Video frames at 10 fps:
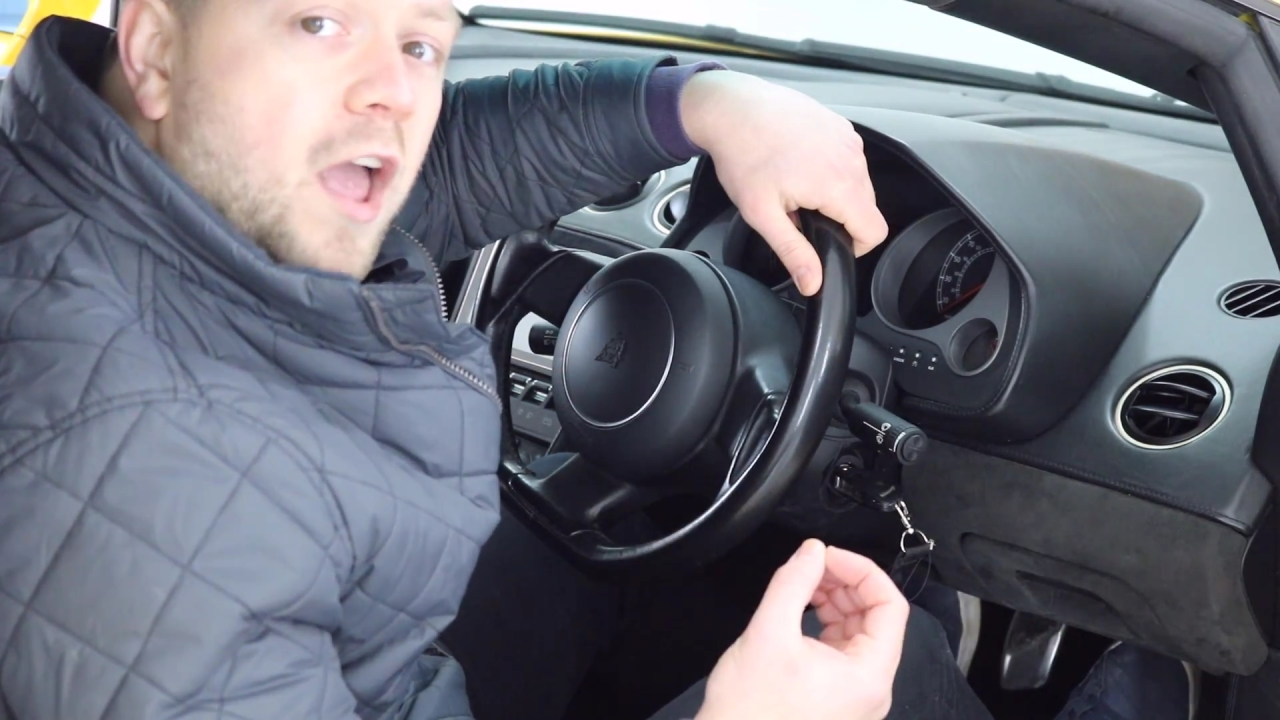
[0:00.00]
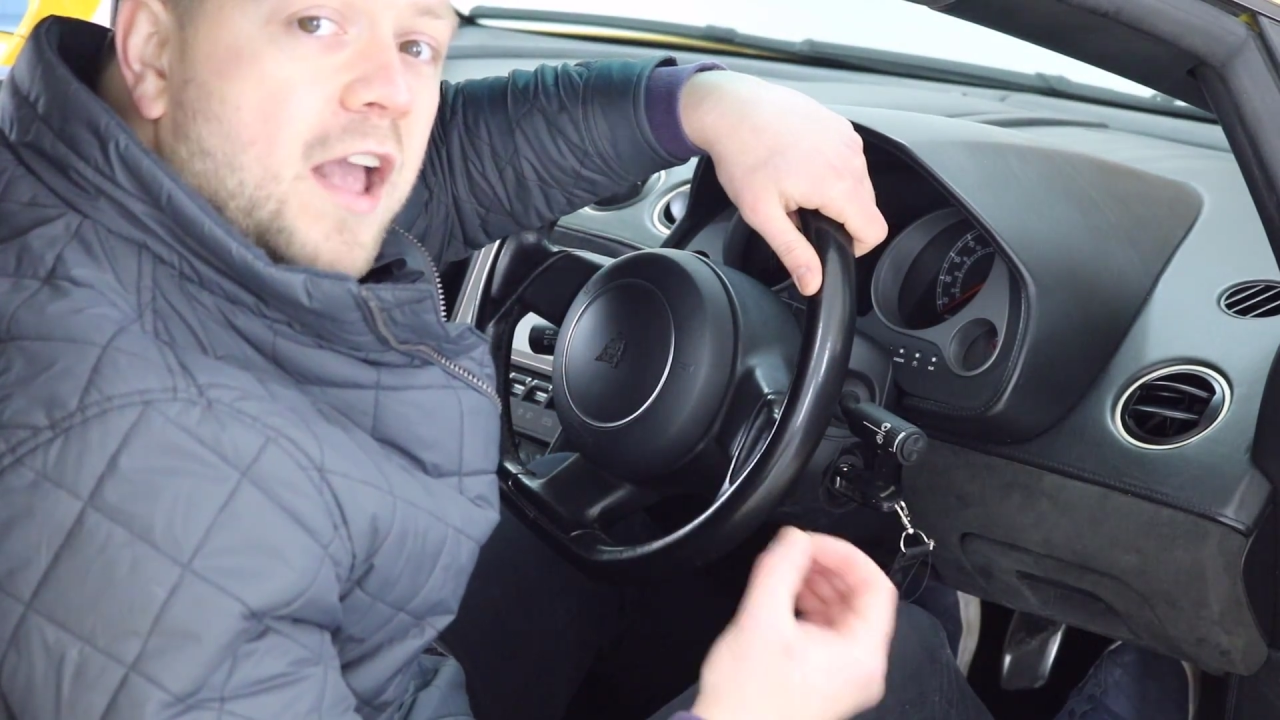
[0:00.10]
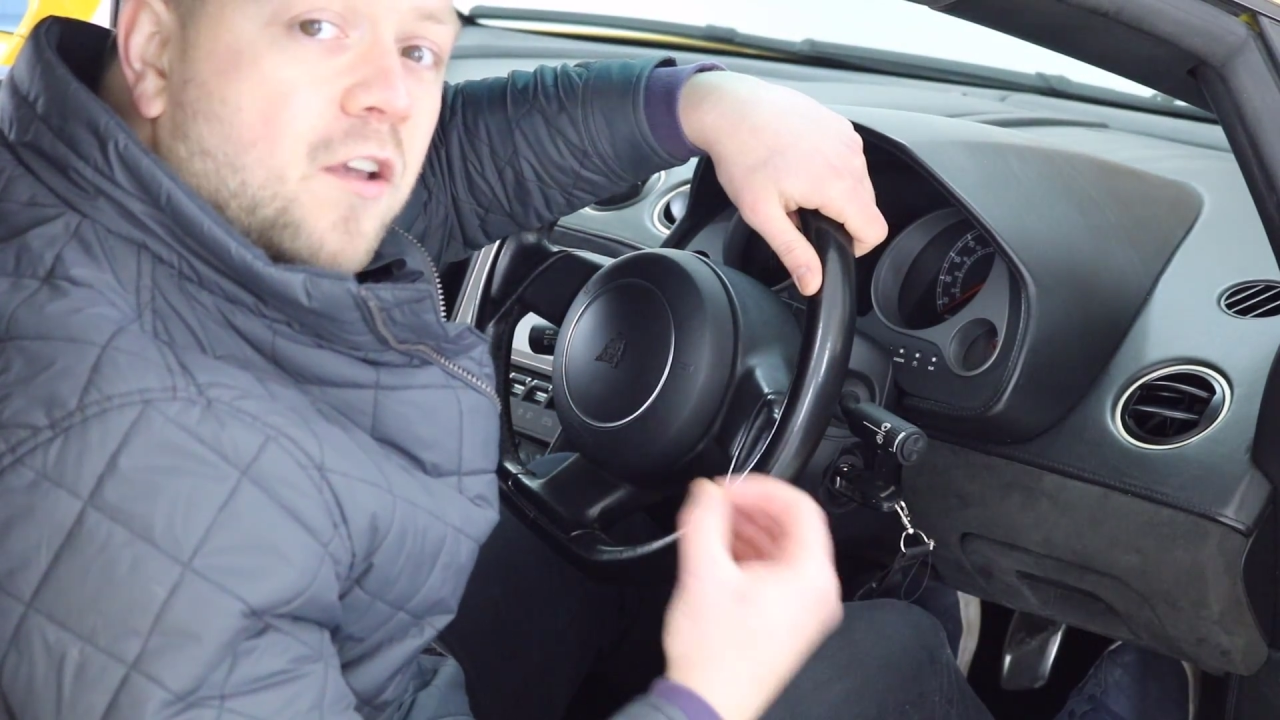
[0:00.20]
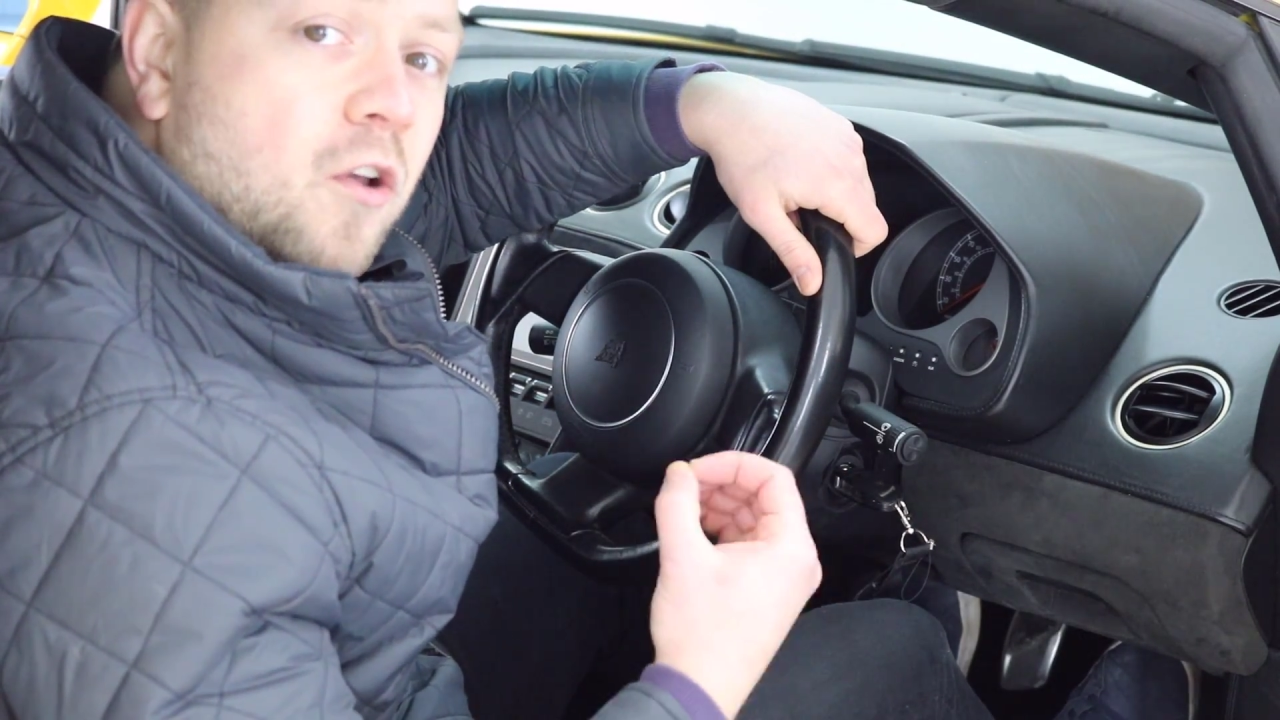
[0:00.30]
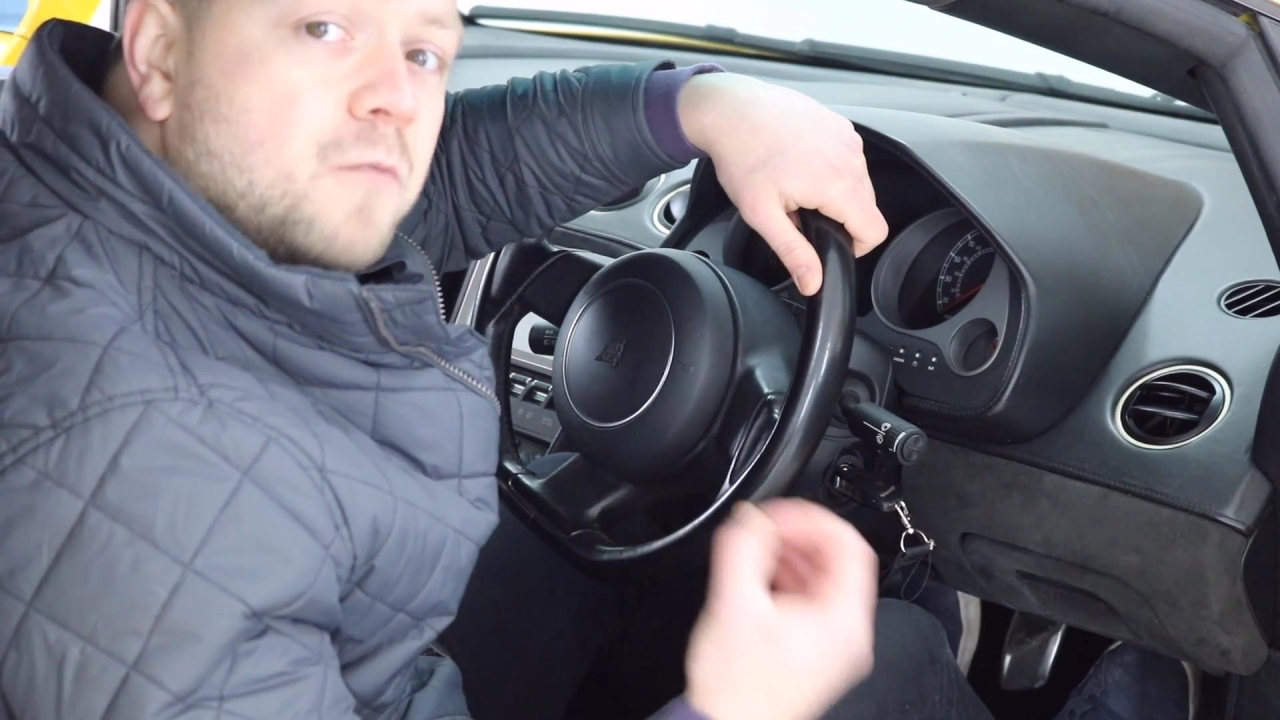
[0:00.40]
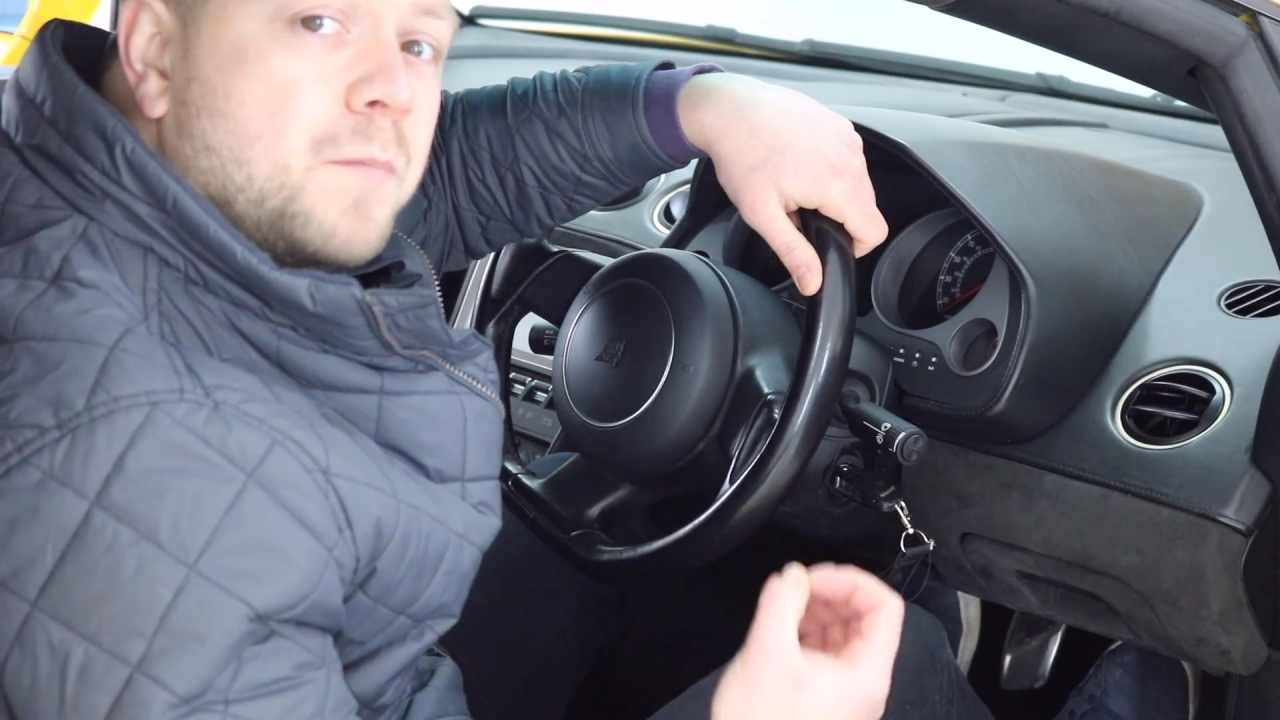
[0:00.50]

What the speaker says: it could